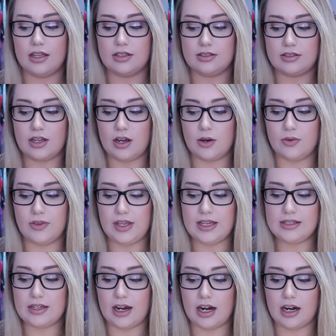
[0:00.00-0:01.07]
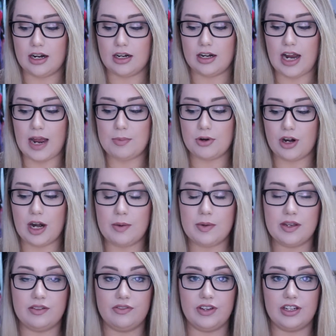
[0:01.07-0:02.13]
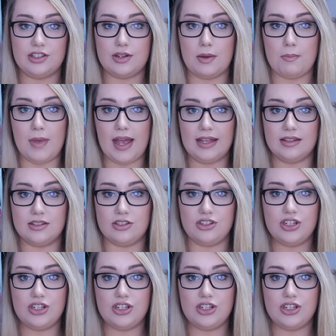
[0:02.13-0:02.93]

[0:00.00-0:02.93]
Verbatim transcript: So these are Abercrombie and Fitch men's